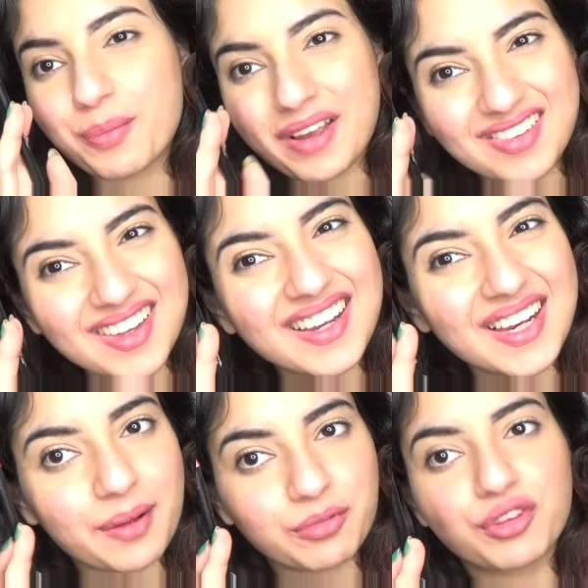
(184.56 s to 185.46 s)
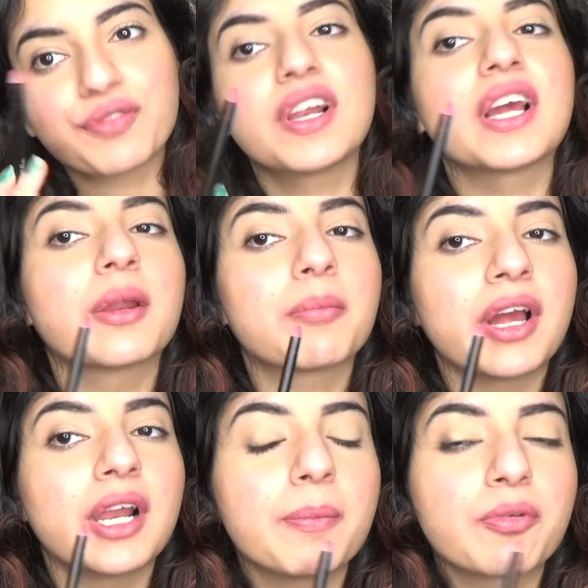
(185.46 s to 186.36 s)
basically I'm just filling in
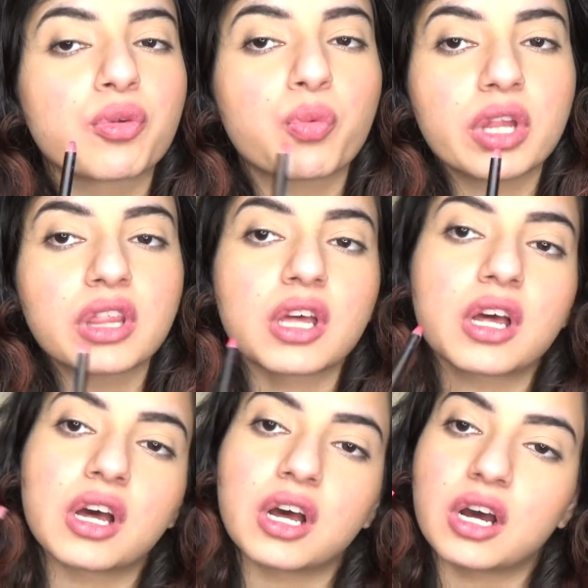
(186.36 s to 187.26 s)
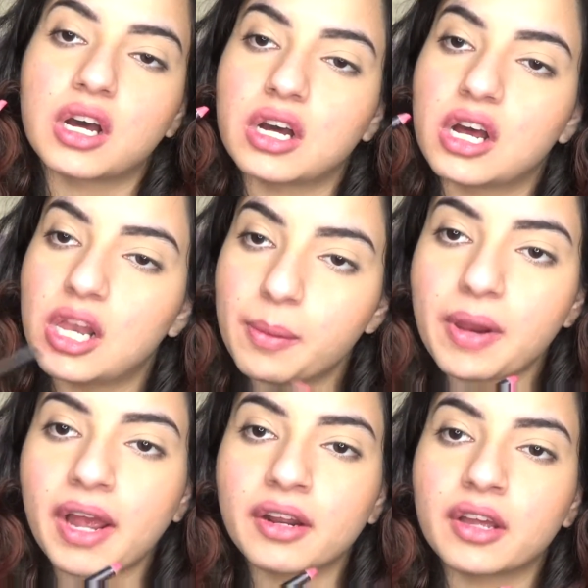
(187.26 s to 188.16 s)
my lips with a lip
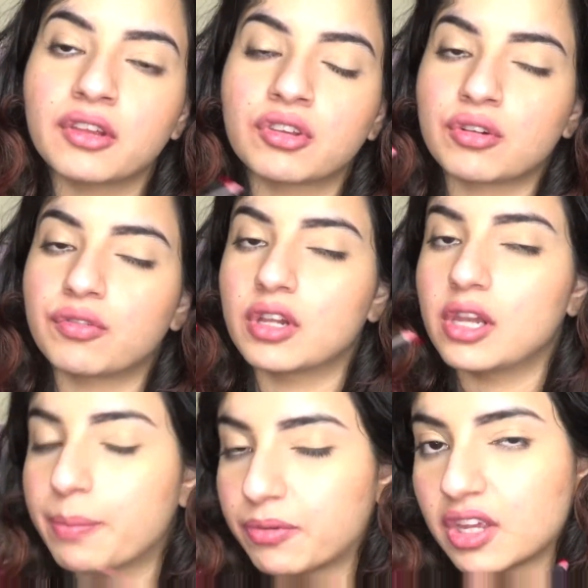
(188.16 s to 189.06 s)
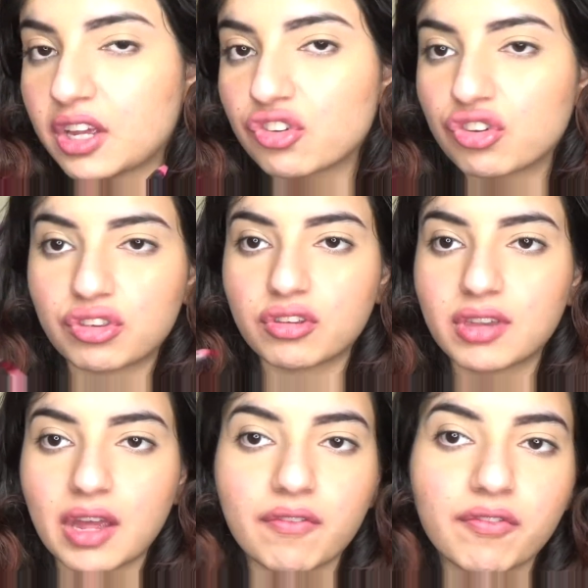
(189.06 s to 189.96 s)
liner instead of the lipstick, just the
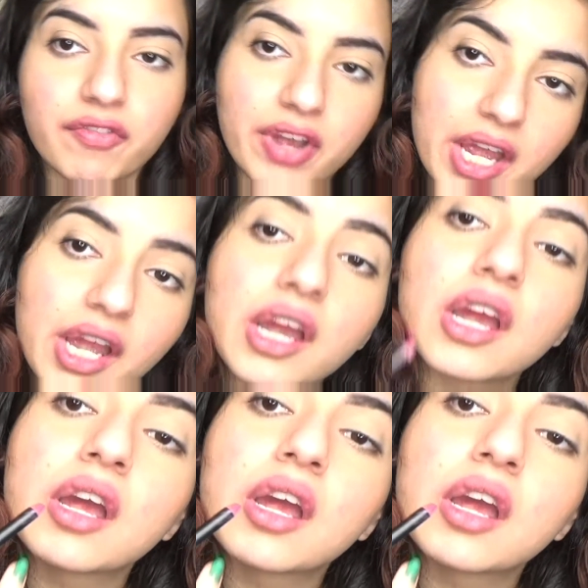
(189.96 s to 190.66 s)
same way.